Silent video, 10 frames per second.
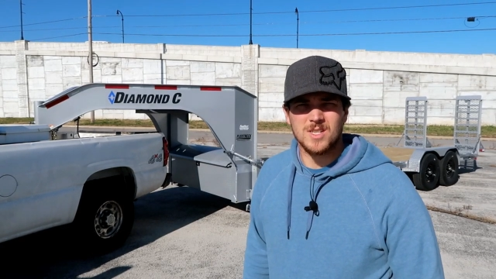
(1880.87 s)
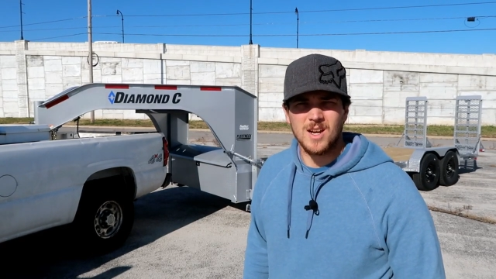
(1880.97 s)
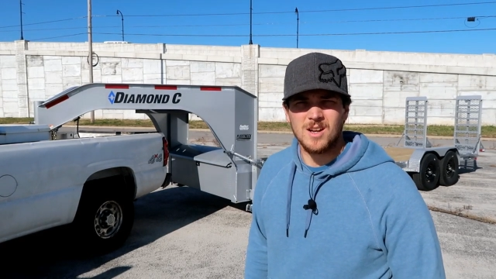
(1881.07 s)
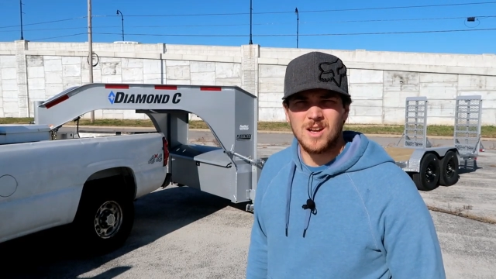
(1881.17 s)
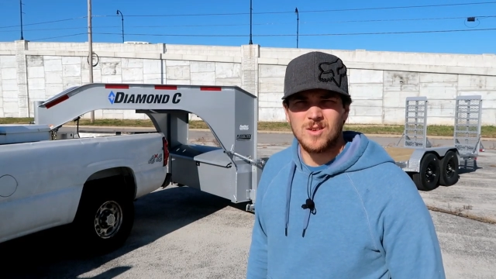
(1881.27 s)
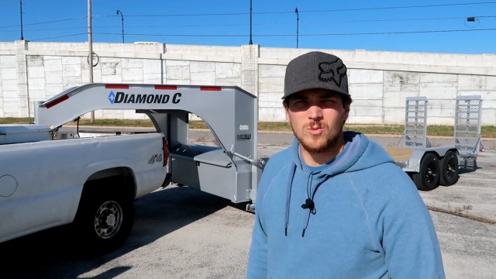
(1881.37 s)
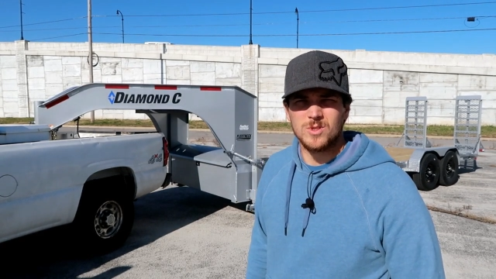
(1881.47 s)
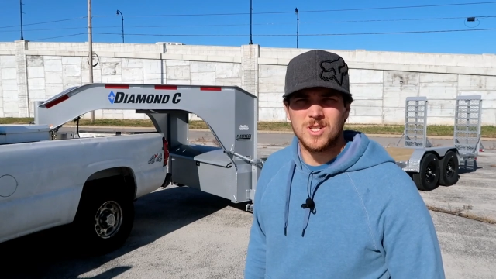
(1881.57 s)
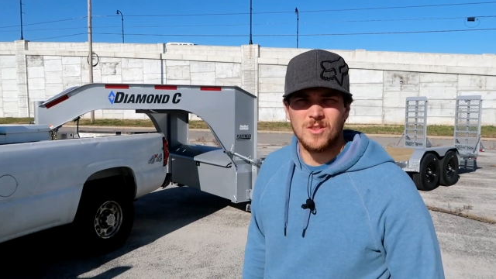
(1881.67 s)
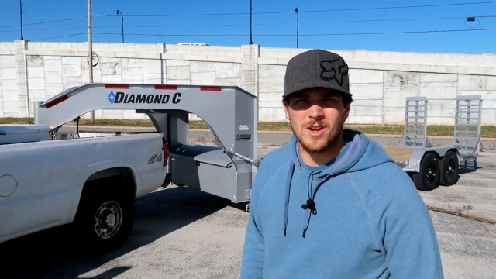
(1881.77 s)
said,
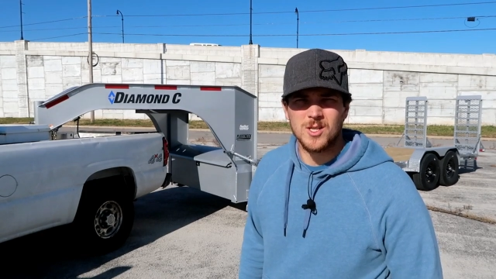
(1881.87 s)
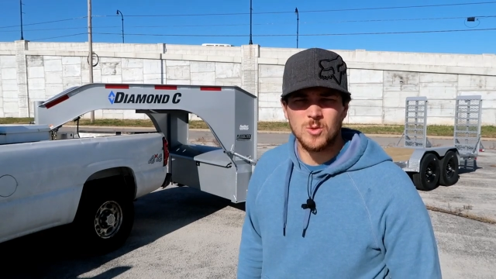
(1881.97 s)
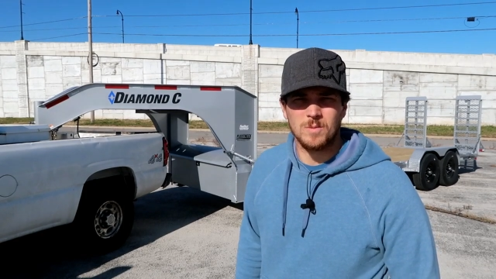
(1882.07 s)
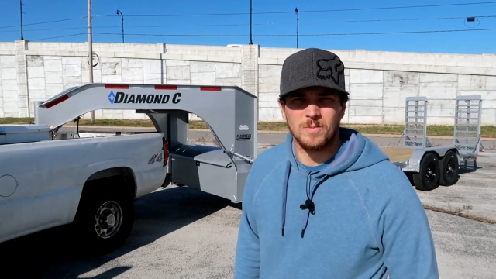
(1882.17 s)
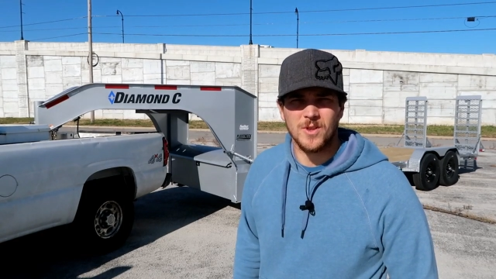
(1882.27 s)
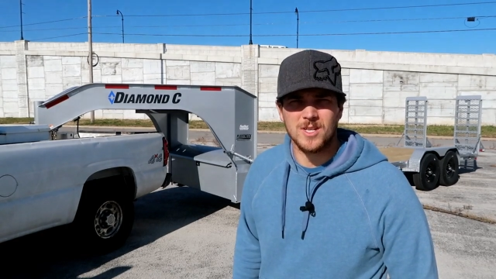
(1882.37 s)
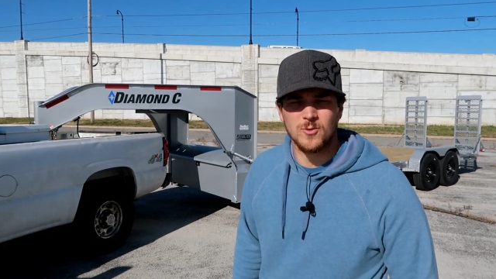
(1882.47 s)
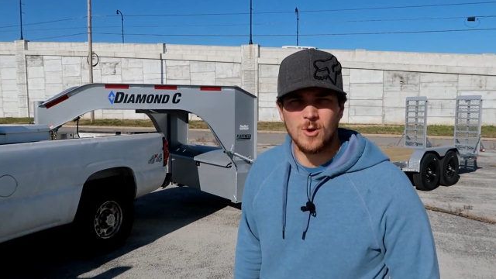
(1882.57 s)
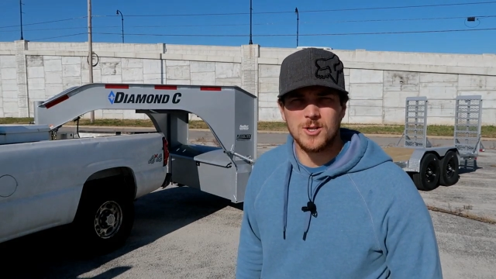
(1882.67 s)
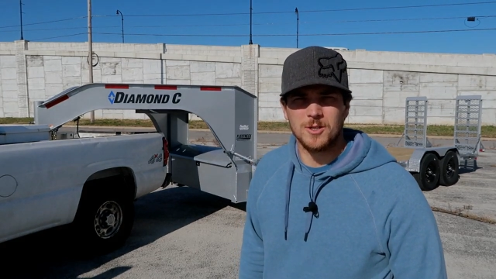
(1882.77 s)
see you on the next one. Thanks
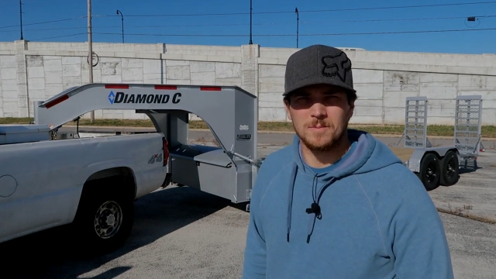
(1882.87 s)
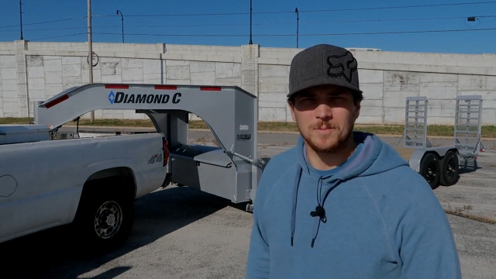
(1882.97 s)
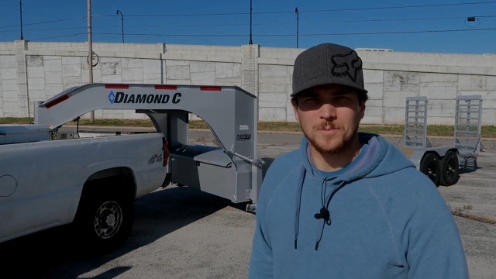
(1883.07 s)
for watching.